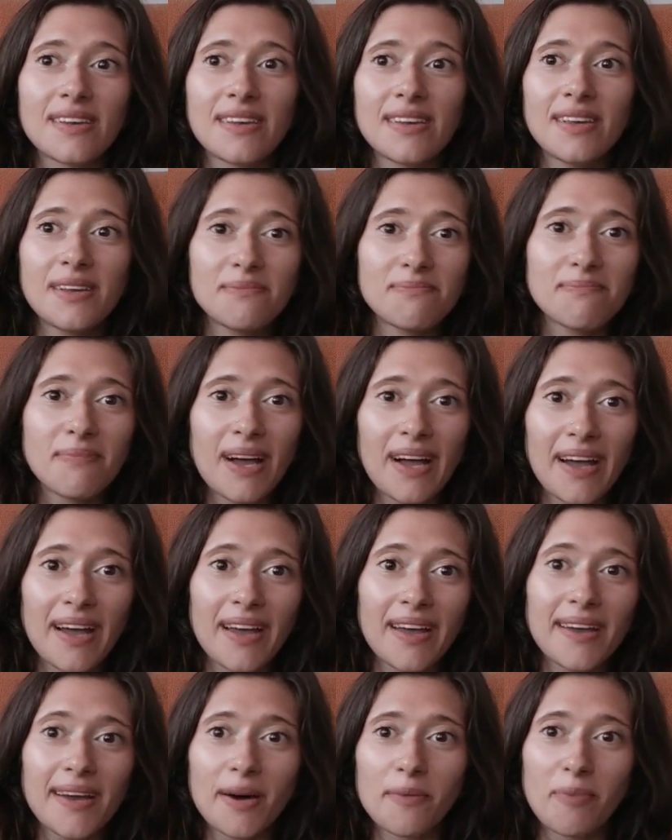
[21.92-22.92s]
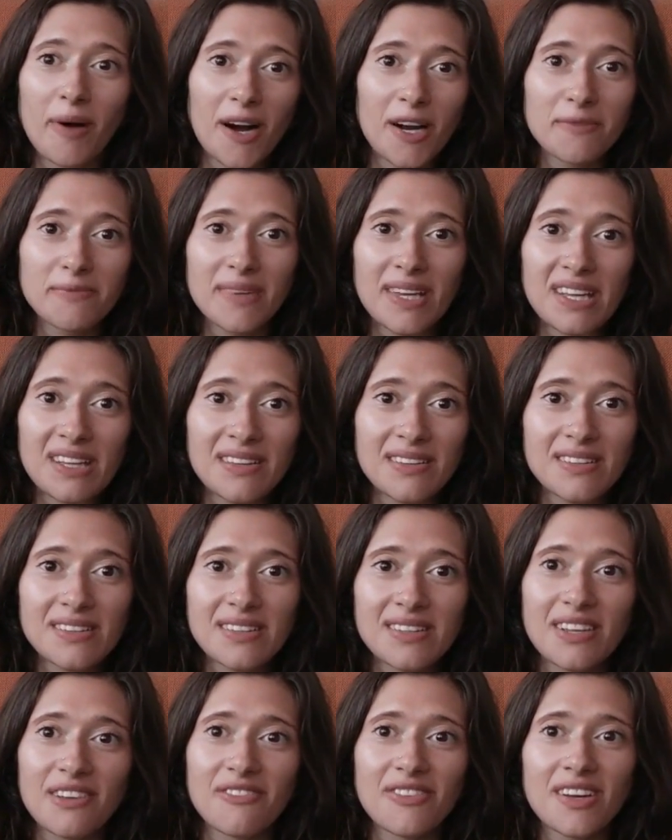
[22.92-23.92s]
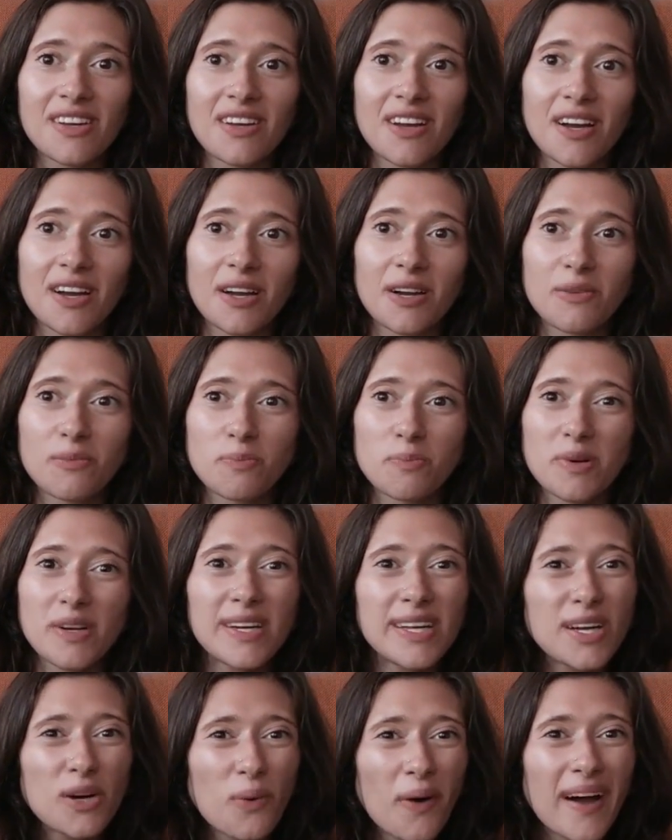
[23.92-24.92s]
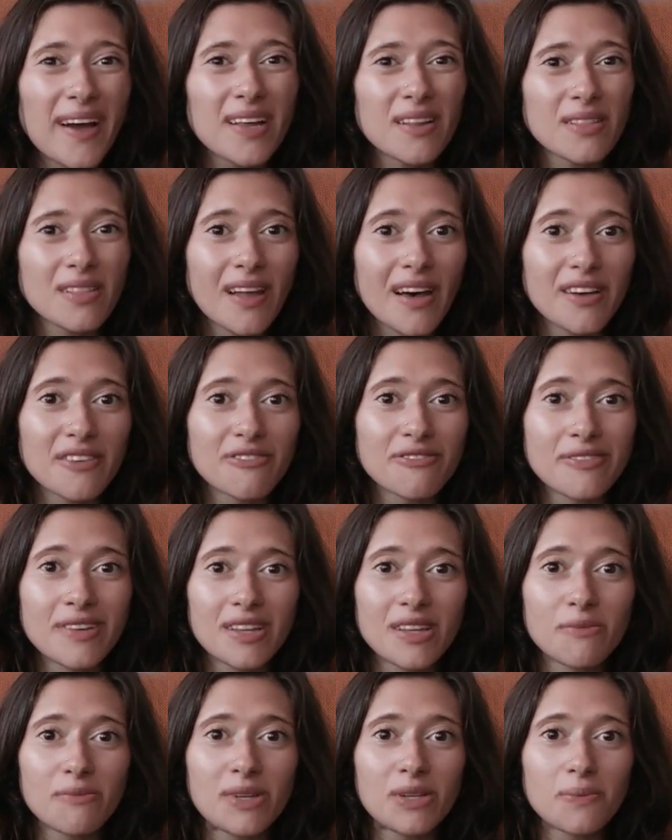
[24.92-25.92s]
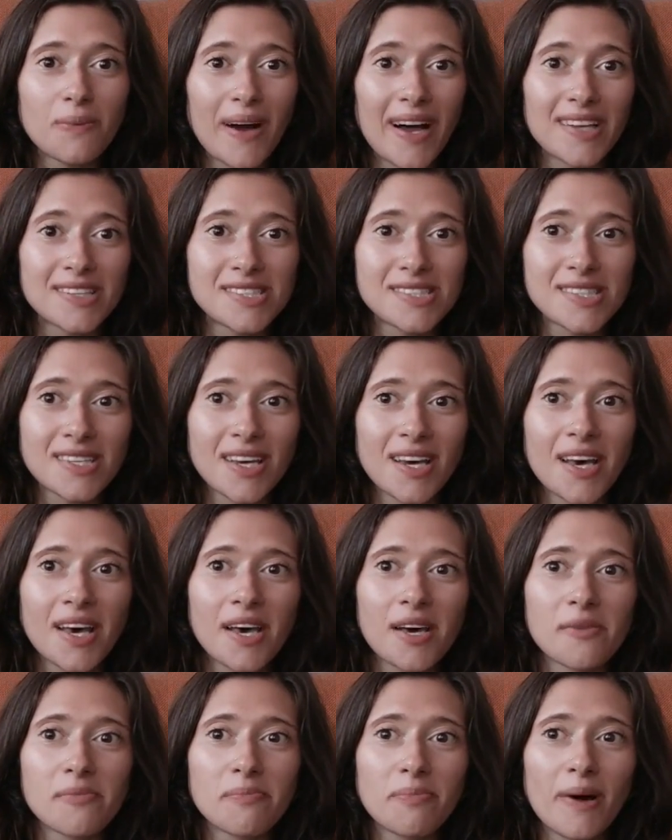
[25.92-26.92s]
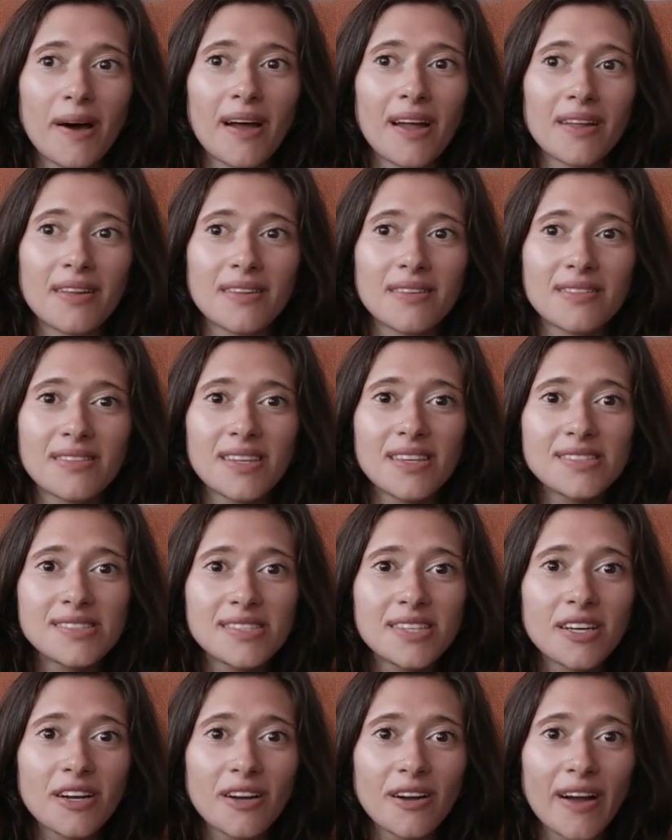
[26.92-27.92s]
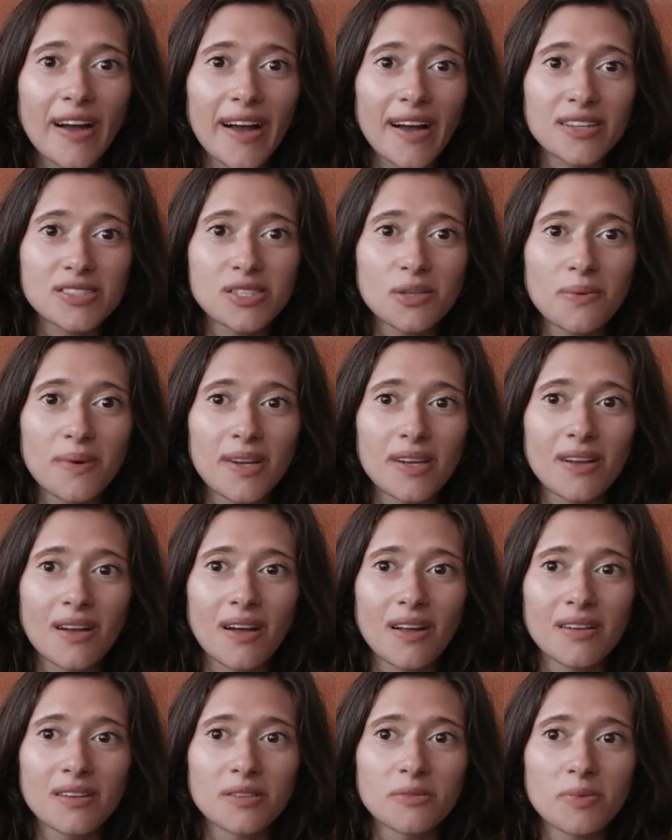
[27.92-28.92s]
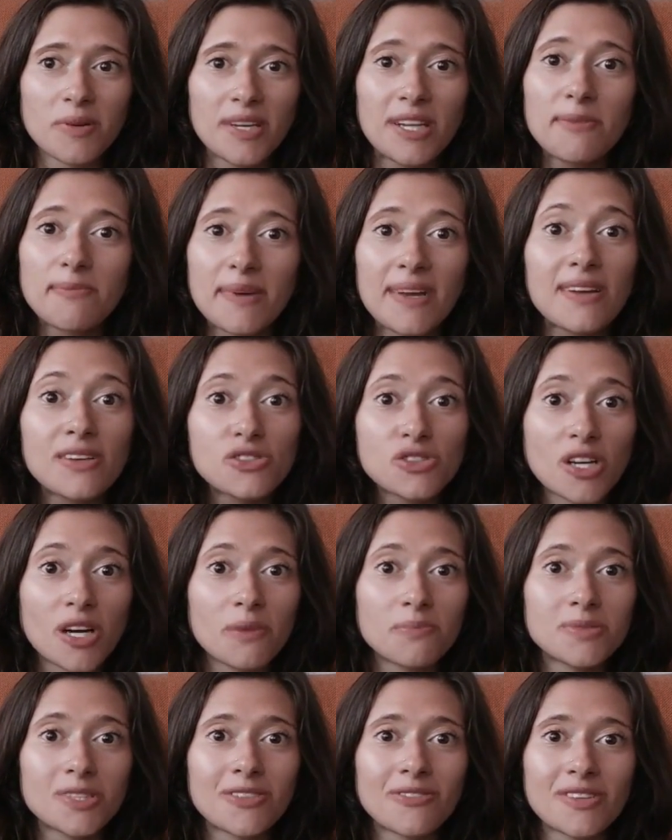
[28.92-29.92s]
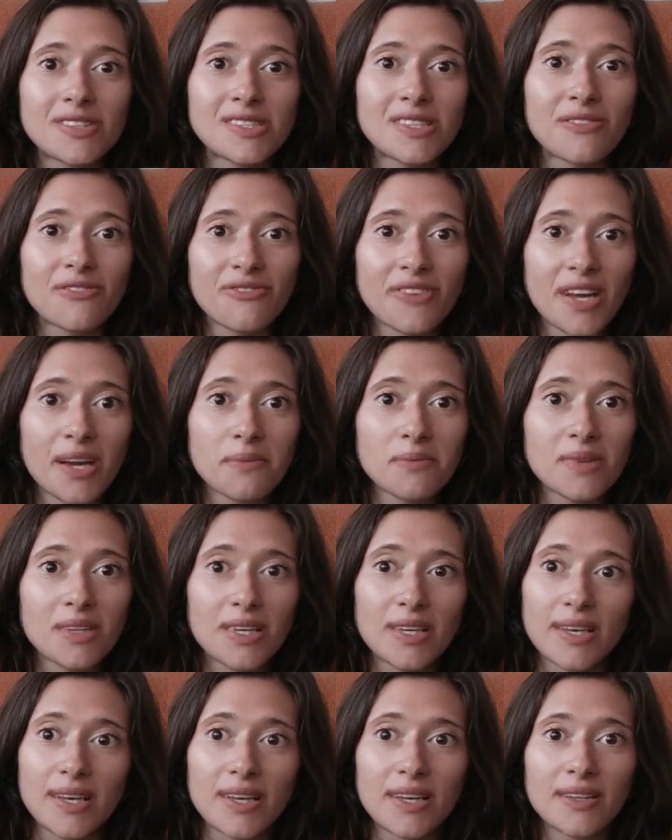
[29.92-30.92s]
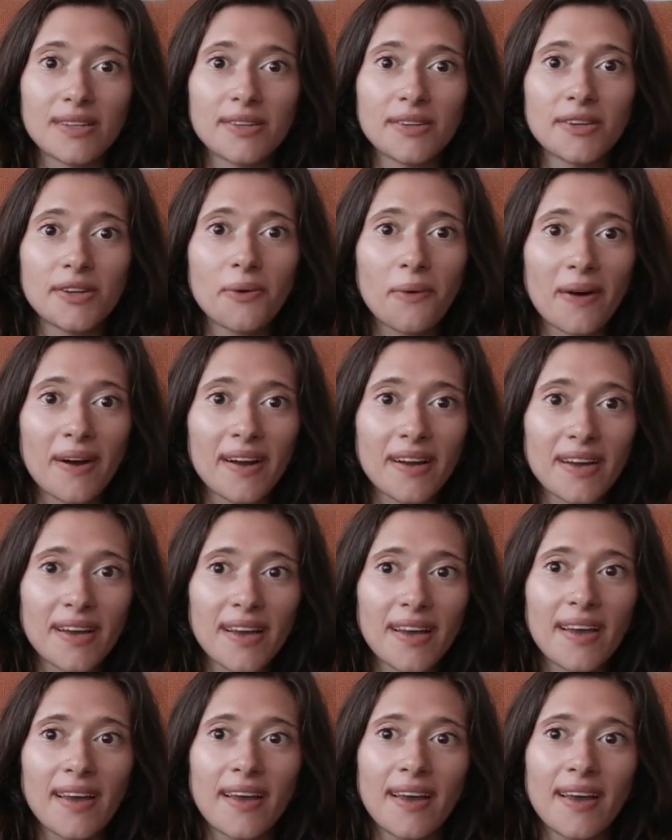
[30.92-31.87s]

in my apartment living a pretty quiet life in the Midwest, but this year I actually went on a pretty big trip to visit family in New York.